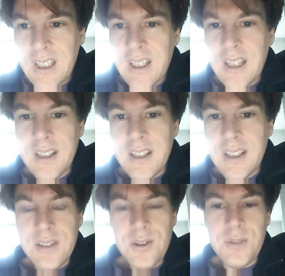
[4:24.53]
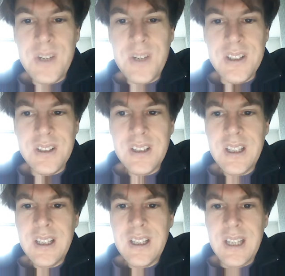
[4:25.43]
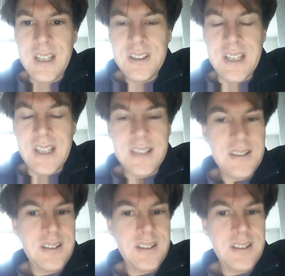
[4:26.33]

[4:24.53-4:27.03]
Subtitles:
And a third reason is that